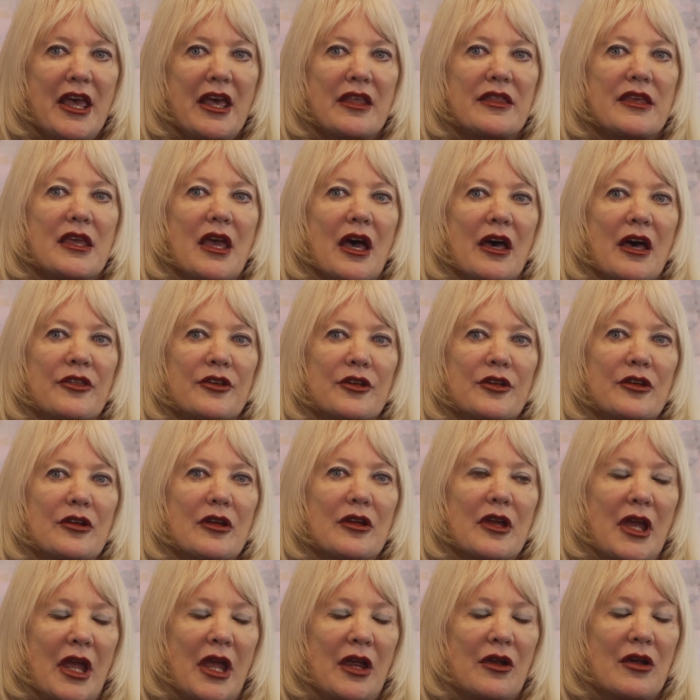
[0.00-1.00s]
The
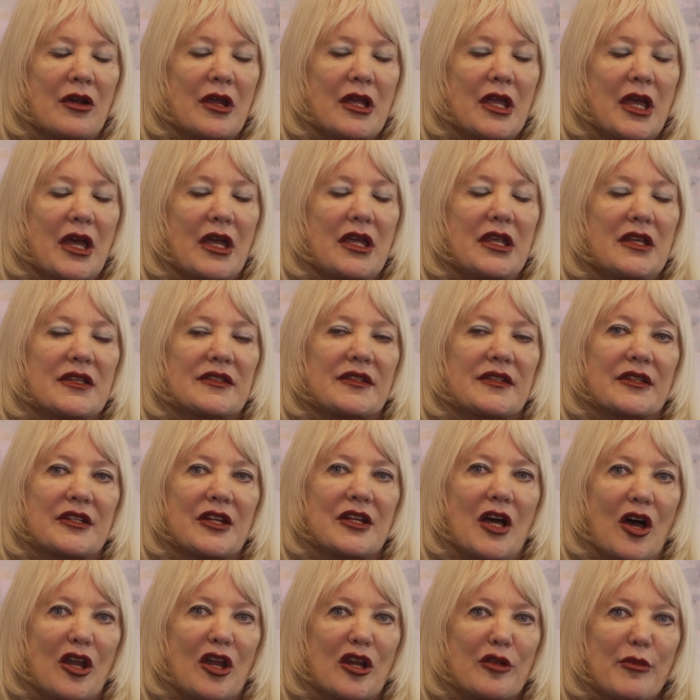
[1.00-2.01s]
other area is
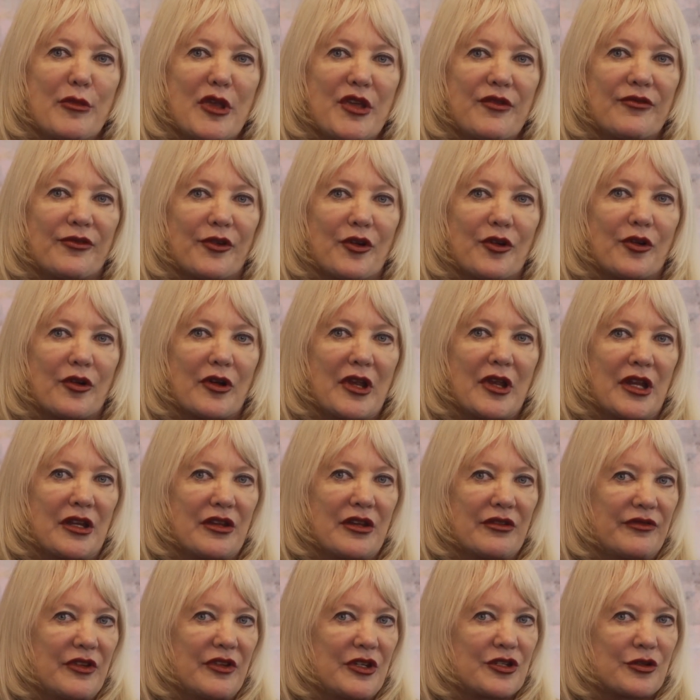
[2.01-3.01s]
autonomy for
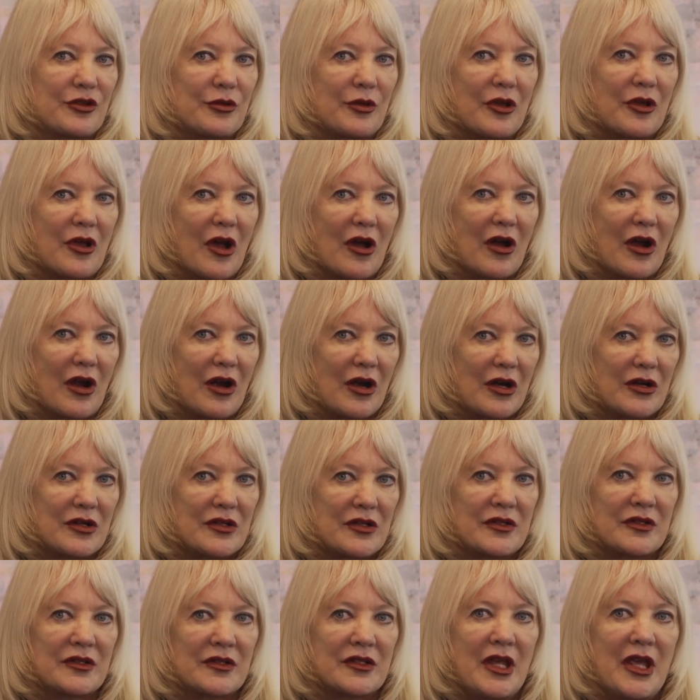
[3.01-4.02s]
individual
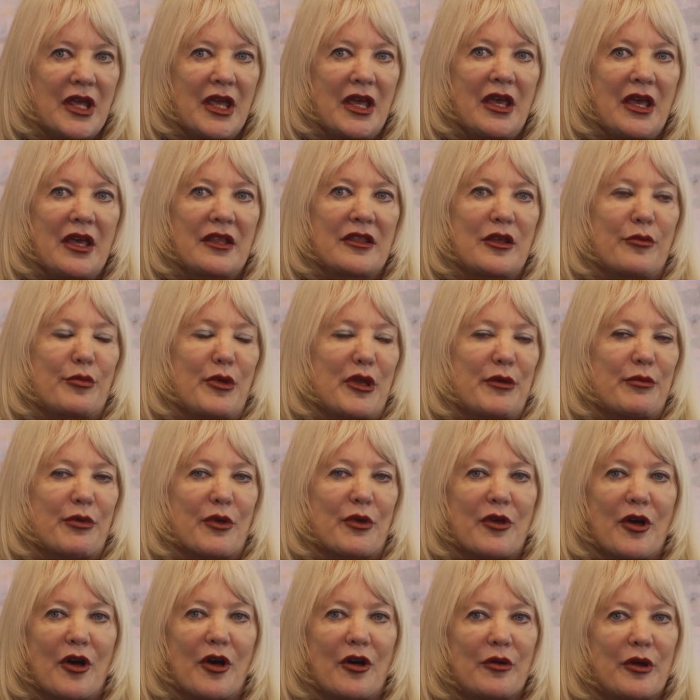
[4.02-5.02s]
cars, that people
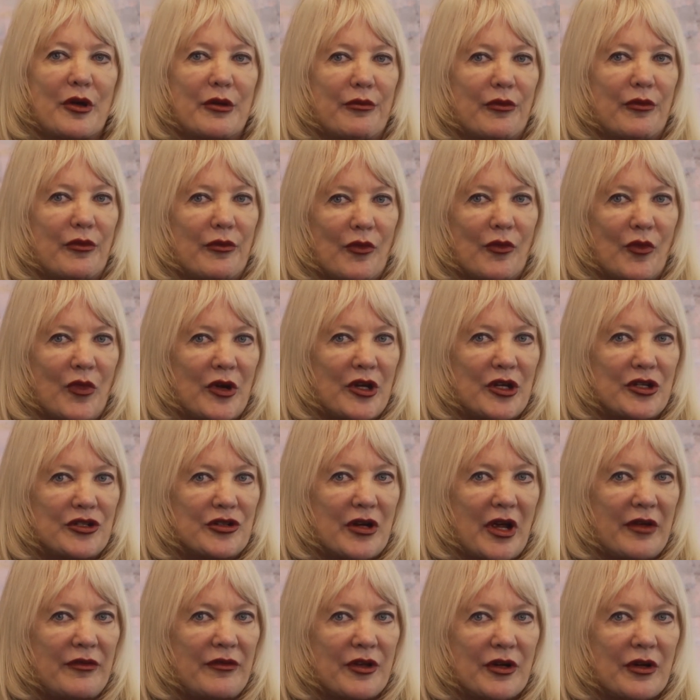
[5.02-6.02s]
go and want to
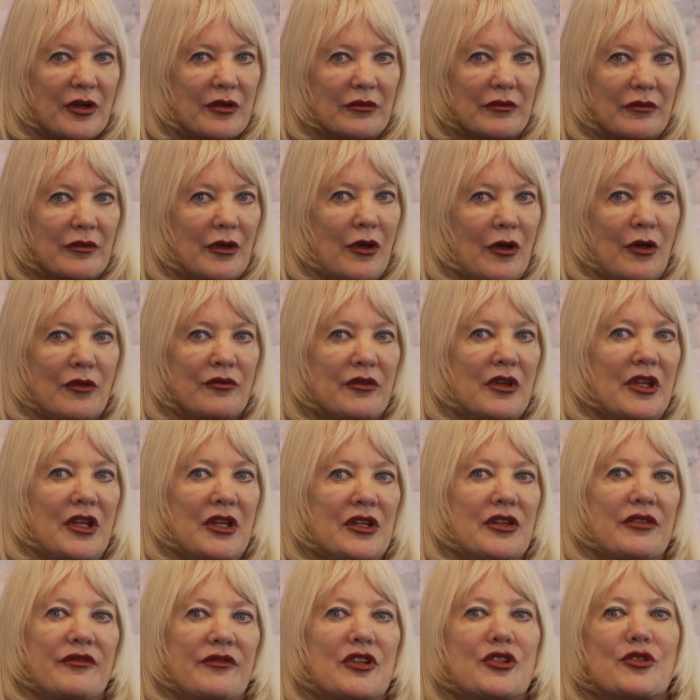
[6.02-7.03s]
drive their own
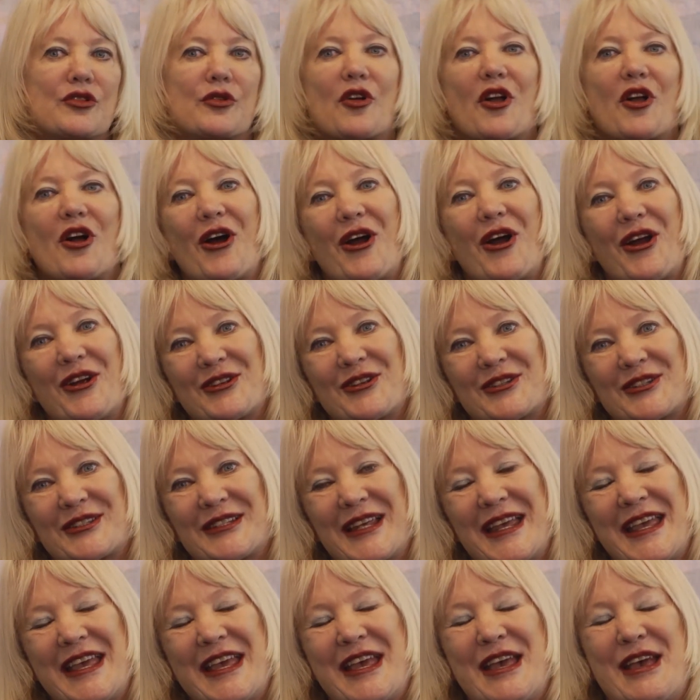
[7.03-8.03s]
individual cars
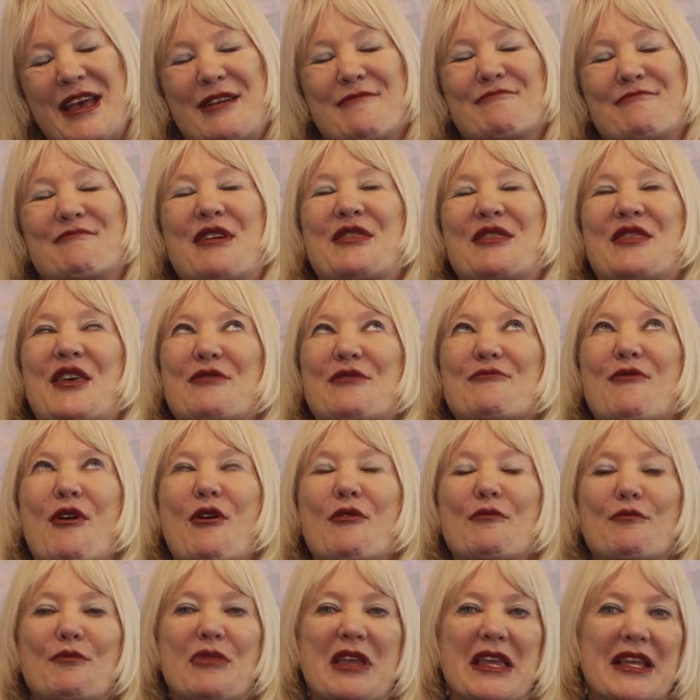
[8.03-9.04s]
but they
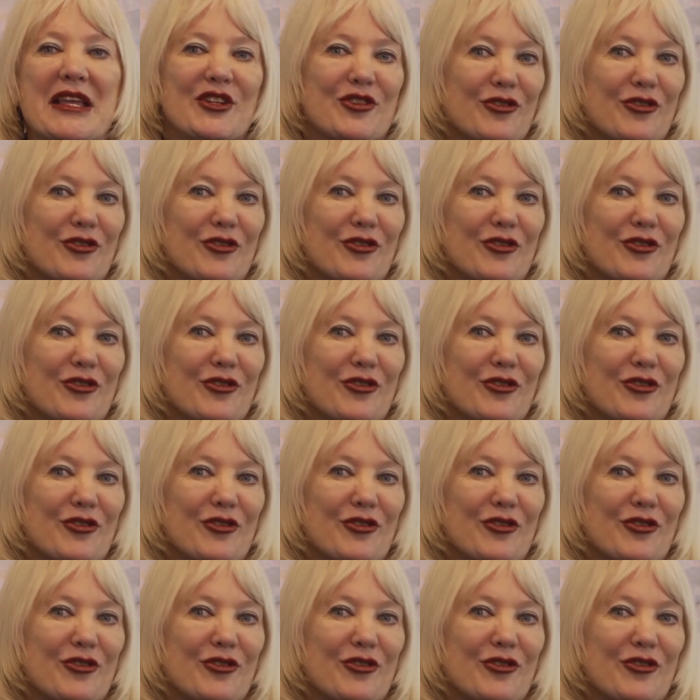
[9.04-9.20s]
won't be